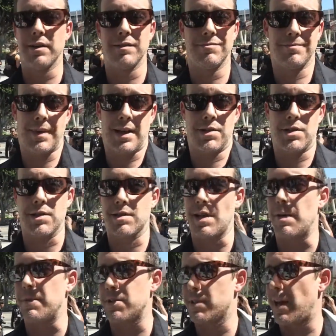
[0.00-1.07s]
and it's
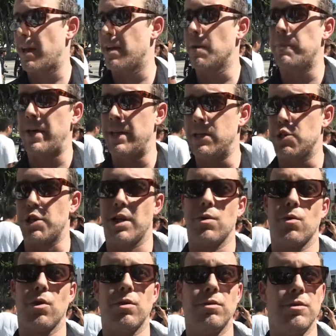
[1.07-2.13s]
just time to stand up in
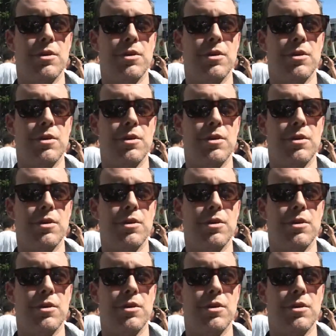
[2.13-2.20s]
general.